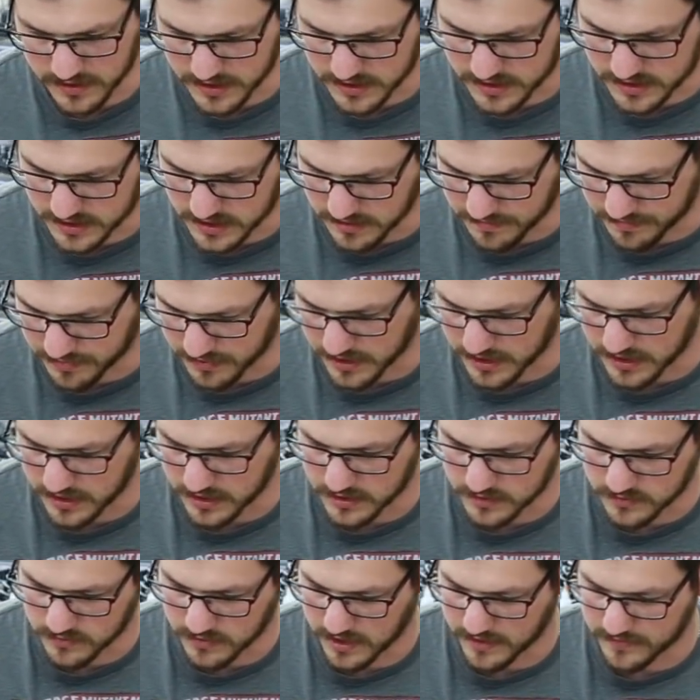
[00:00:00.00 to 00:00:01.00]
this T-plate
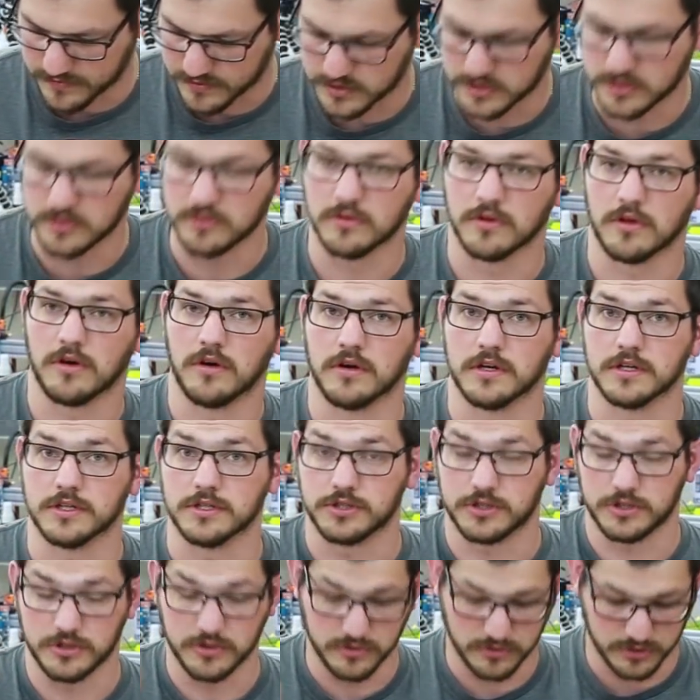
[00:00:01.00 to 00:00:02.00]
is we have 2 long
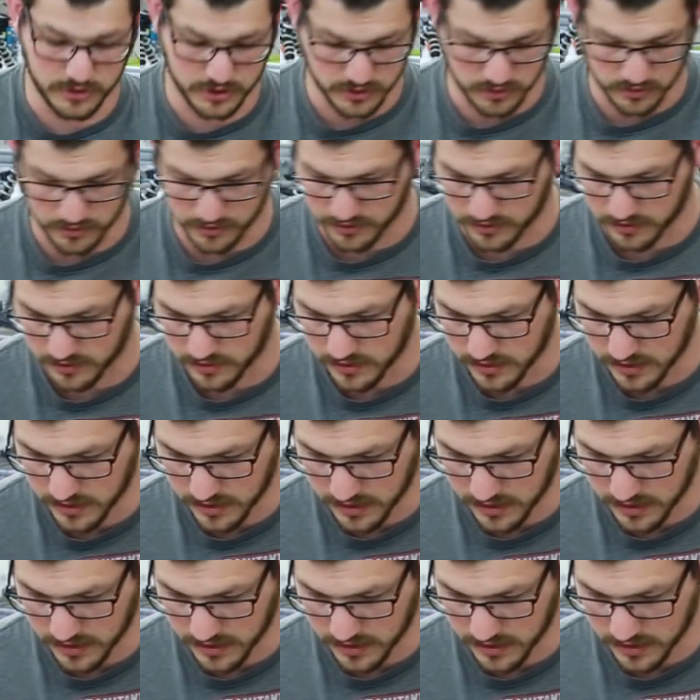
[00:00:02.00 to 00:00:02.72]
and 2 shorter